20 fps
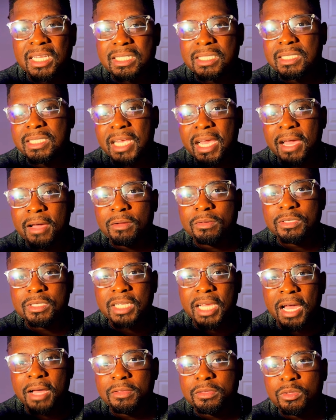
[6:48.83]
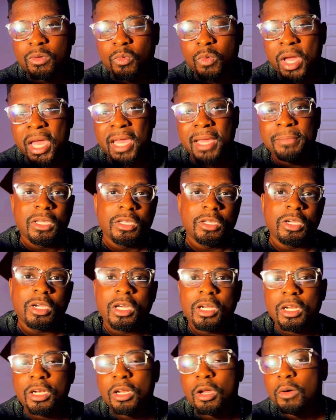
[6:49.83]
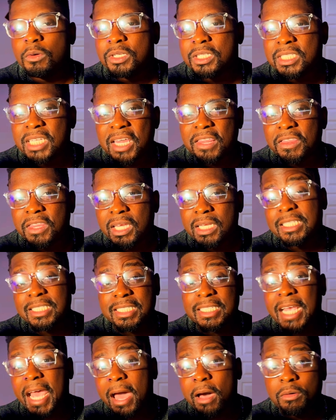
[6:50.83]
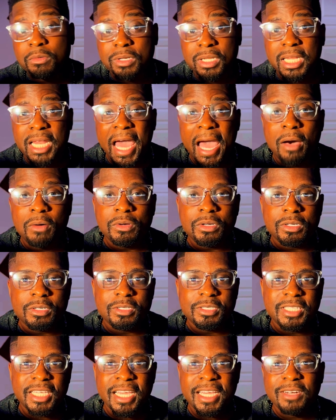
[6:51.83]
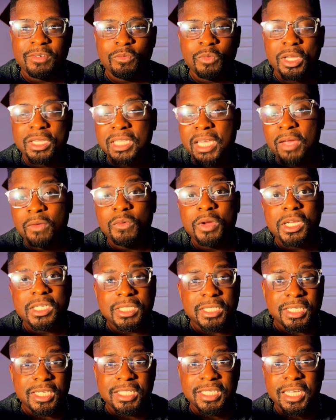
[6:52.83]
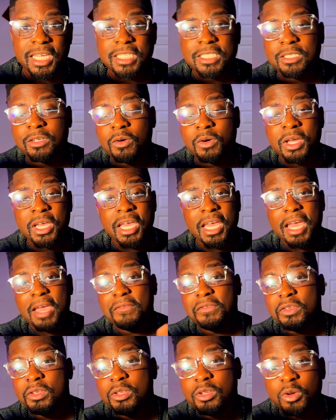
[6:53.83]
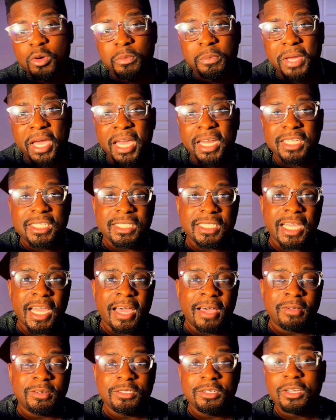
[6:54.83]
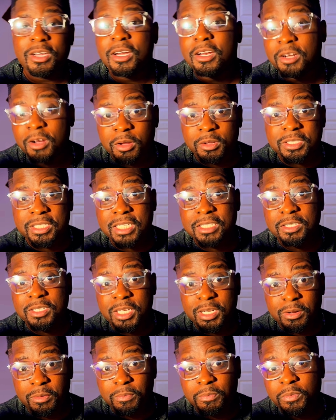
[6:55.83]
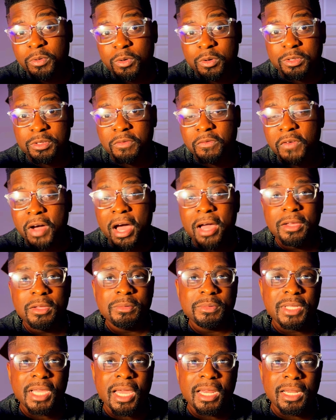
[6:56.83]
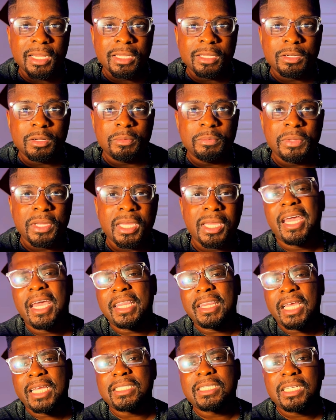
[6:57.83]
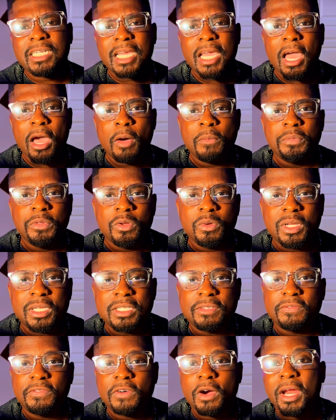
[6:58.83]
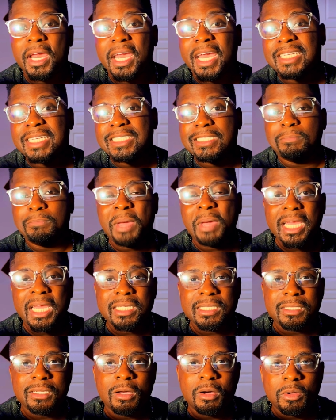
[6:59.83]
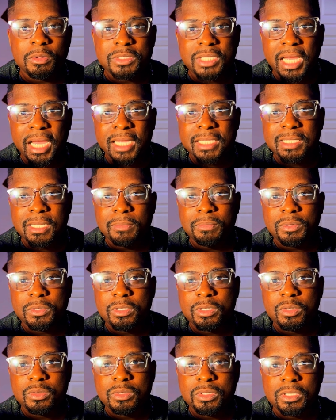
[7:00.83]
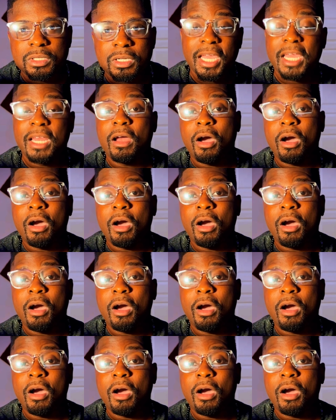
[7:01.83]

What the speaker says: sounds out the way, you're going to notice that things sound louder than what they originally did. So if you do pan a sound, you're going to notice that you need to pull the volume down a little bit, and that's going to help you as far as space goes as a producer. And